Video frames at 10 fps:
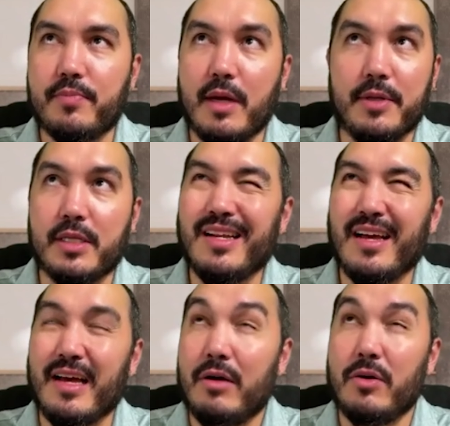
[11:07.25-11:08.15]
I mean,
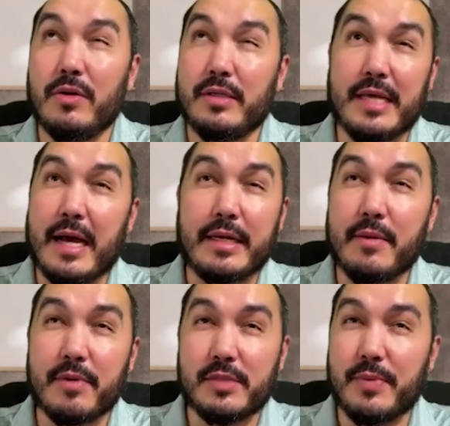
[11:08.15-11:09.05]
I don't know exact
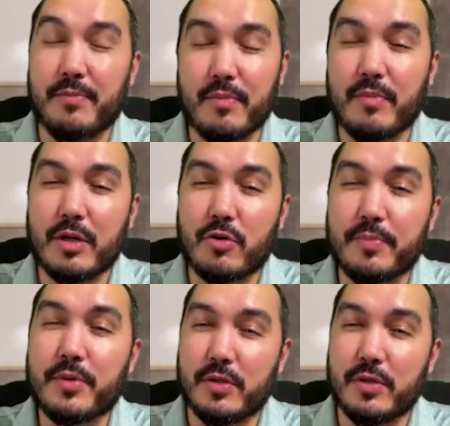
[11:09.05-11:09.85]
numbers, but crypto is